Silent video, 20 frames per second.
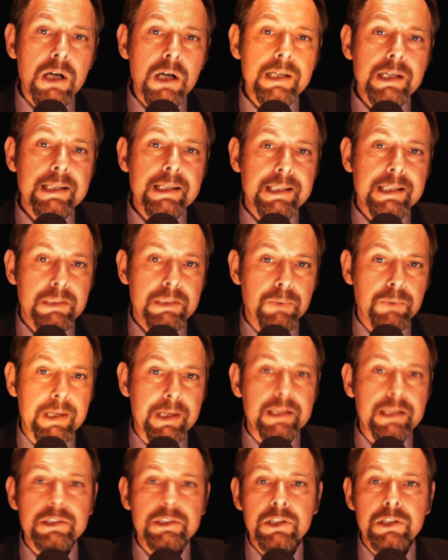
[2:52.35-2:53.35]
Earlier this
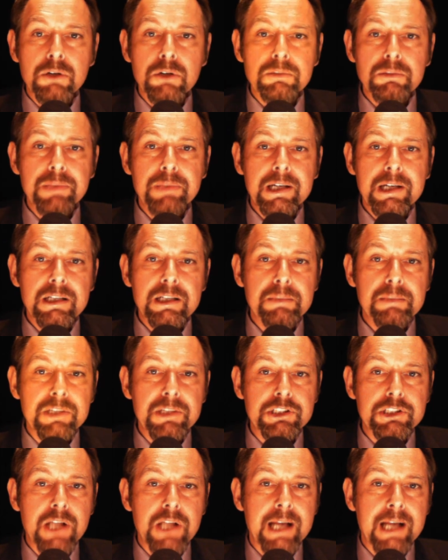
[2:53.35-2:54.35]
week, the European
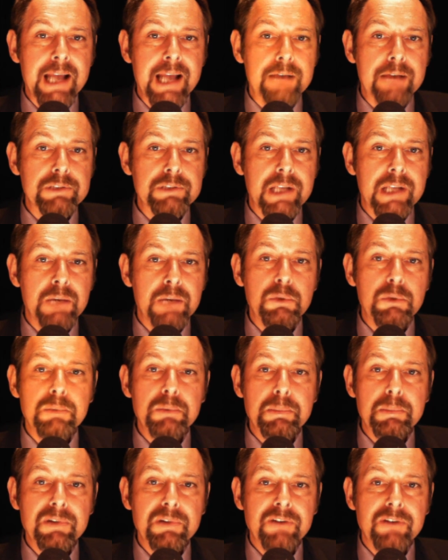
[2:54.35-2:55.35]
Commission announced it
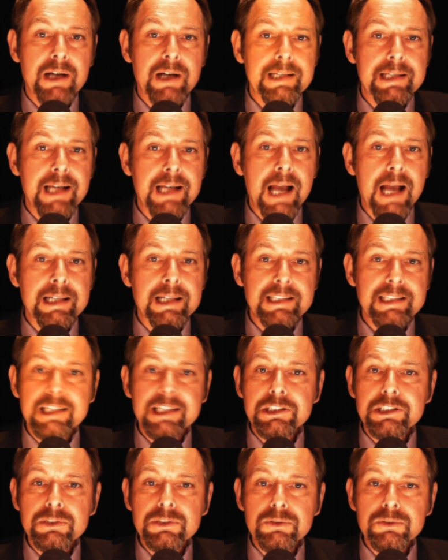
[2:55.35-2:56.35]
would be providing an
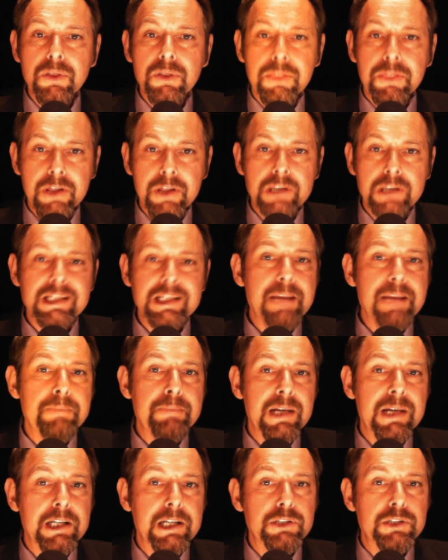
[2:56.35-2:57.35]
additional €30
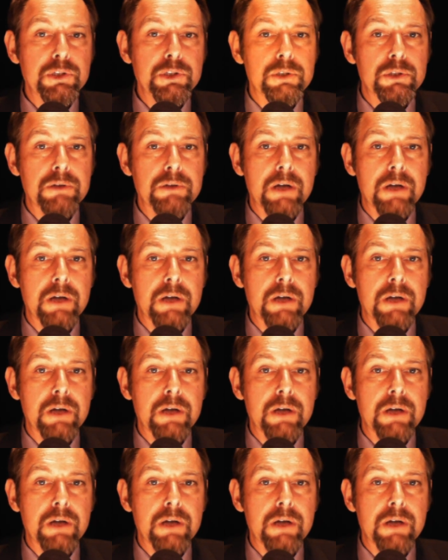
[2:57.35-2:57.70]
million